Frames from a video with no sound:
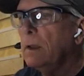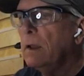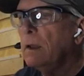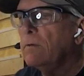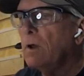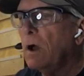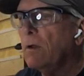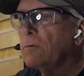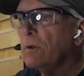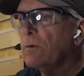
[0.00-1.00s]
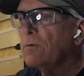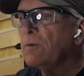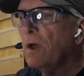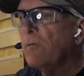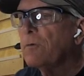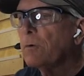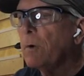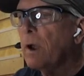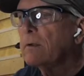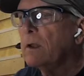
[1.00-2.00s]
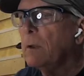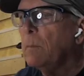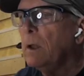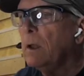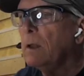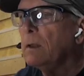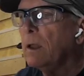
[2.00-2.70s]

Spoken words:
It is also self-correcting, meaning